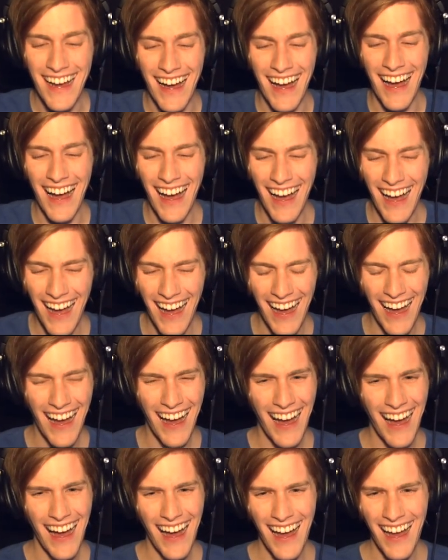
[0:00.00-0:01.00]
Give me a break,
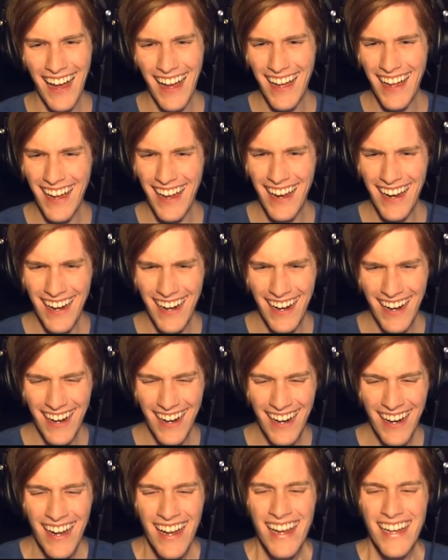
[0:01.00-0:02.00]
Pete. Hey,
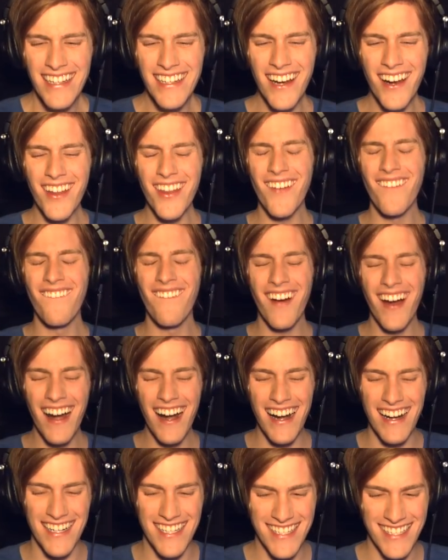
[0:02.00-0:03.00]
you're the
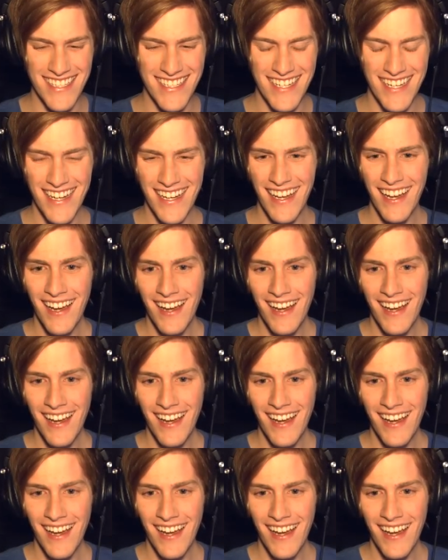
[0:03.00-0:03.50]
worst.